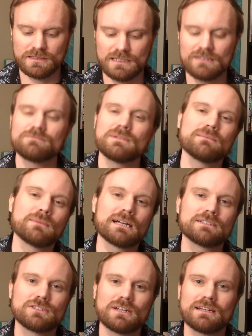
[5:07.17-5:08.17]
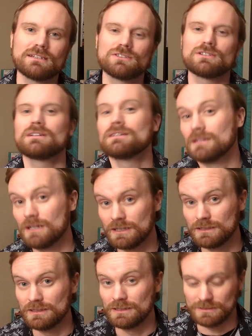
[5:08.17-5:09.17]
Give me my change in
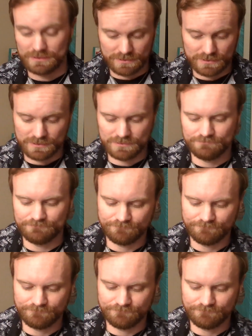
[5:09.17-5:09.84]
onions.